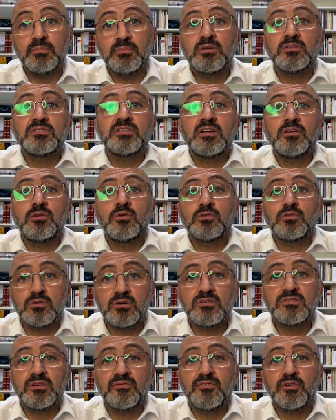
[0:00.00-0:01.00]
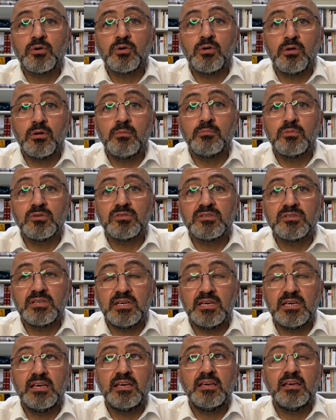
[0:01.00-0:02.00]
because I know Christopher Columbus,
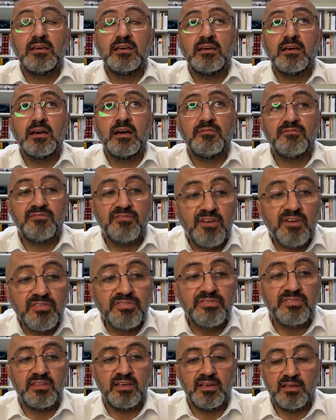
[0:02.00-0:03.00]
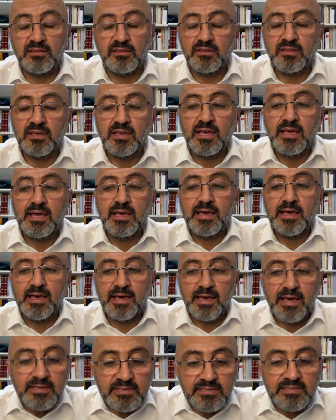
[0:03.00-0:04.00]
he funded
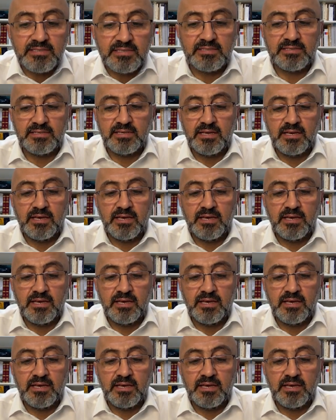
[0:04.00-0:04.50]
his